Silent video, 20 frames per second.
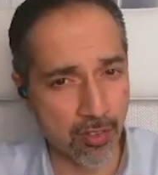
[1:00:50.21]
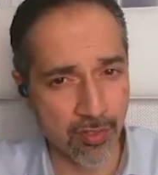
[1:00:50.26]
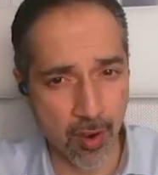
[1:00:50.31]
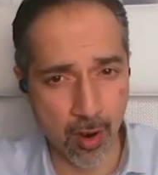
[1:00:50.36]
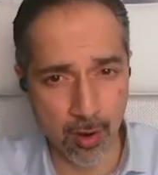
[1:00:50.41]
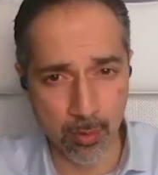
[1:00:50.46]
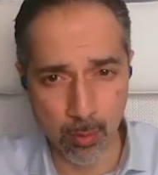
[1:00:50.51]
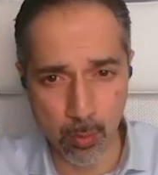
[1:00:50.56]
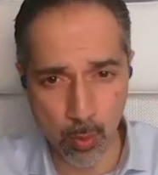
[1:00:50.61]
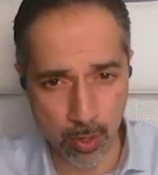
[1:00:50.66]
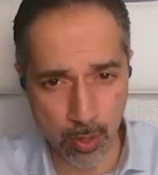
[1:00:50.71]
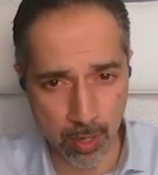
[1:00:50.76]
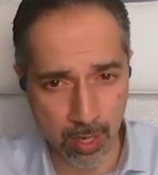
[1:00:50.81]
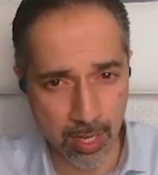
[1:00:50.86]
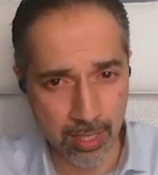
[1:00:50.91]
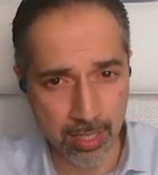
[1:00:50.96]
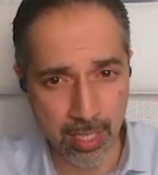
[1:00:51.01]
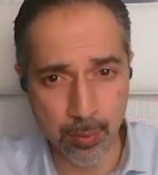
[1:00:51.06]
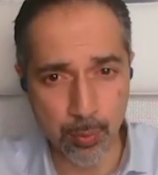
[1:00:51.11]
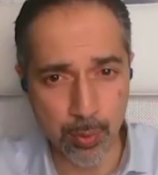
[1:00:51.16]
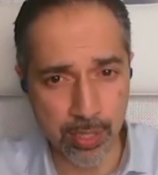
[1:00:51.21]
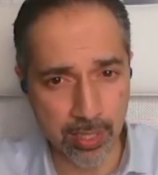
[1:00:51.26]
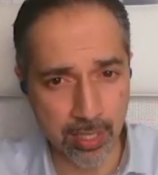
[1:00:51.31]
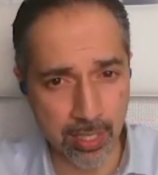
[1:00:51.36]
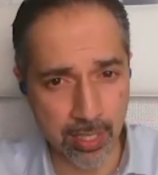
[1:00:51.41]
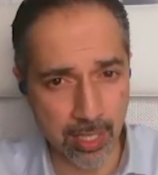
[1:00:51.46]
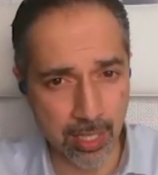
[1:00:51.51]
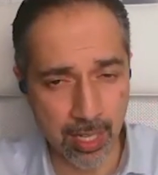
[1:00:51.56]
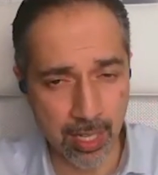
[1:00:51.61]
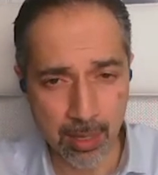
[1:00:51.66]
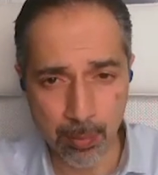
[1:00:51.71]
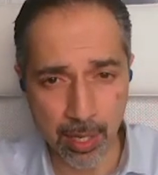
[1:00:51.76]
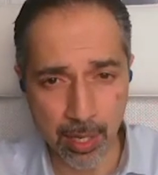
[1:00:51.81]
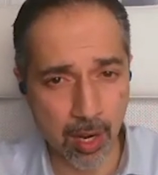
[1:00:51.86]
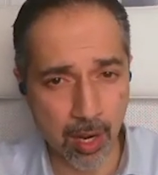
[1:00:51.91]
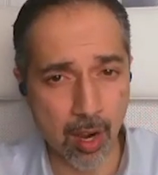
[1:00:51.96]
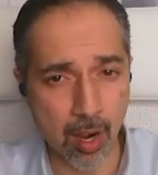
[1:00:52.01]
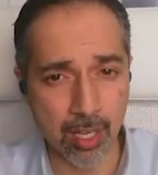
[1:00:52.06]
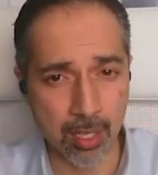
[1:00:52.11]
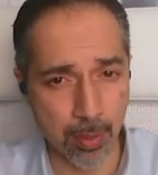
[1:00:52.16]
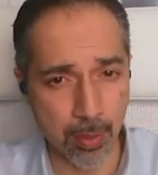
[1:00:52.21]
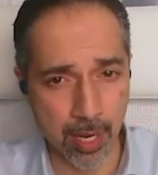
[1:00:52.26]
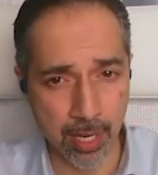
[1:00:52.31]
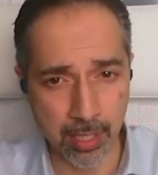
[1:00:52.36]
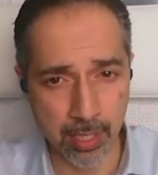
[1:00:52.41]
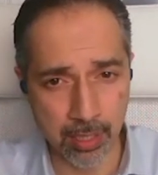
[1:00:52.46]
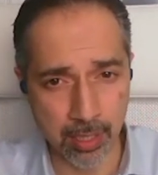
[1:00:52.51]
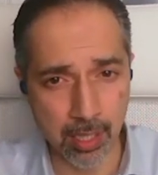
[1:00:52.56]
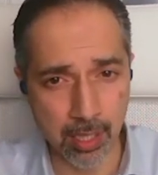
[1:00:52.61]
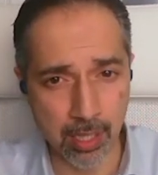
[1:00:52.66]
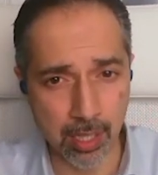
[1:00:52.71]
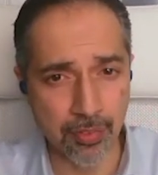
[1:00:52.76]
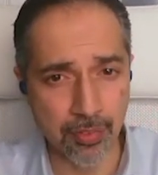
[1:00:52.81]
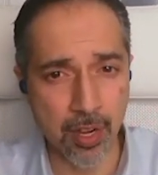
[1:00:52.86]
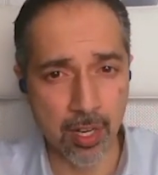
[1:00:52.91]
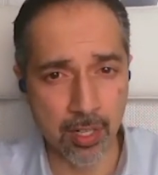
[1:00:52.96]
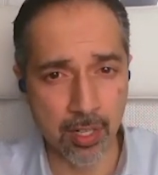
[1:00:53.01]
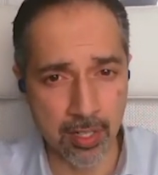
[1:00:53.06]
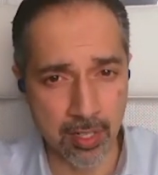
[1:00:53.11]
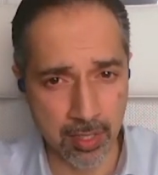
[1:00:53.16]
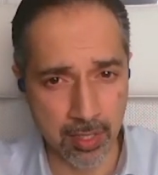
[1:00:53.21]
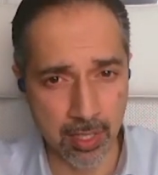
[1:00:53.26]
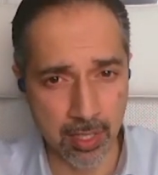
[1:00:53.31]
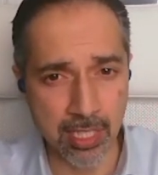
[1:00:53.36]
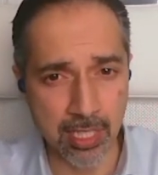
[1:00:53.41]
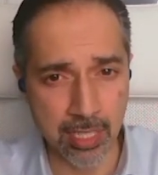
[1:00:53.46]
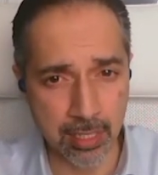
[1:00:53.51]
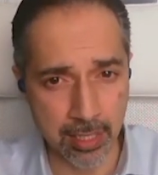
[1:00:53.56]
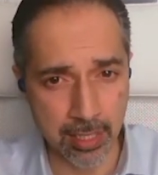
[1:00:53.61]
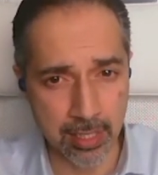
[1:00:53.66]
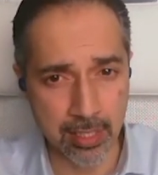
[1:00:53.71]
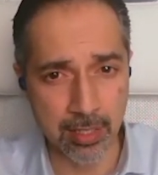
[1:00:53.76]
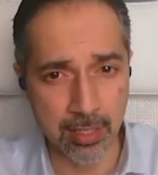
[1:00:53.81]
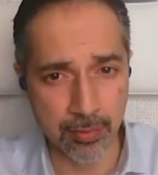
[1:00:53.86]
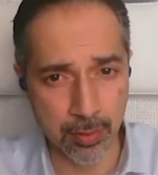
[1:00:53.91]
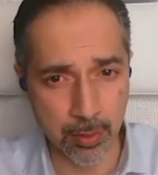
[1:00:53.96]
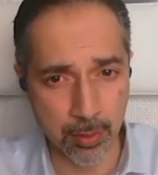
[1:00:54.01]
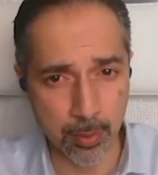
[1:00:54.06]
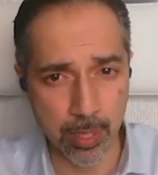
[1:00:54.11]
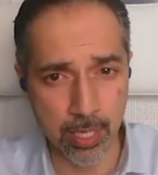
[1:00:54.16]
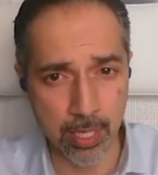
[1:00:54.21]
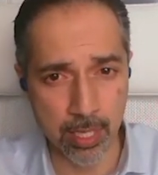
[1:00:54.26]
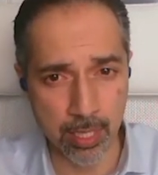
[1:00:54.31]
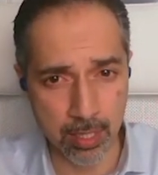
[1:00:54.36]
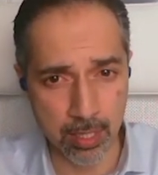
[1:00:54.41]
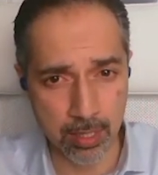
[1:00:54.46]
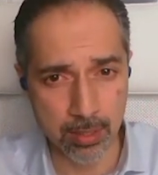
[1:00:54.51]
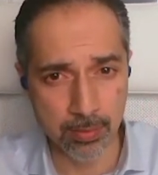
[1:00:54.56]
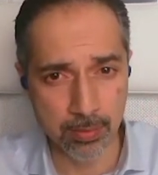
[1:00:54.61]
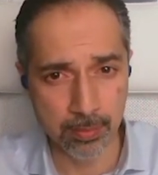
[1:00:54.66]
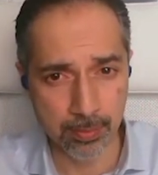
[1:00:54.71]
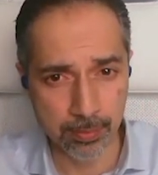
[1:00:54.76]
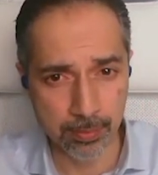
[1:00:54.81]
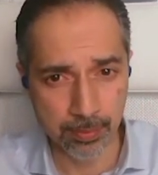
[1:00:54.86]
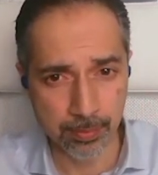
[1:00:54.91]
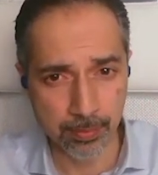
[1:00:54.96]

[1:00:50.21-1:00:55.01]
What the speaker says: far more than we did by occupying Afghanistan needlessly for 20 years.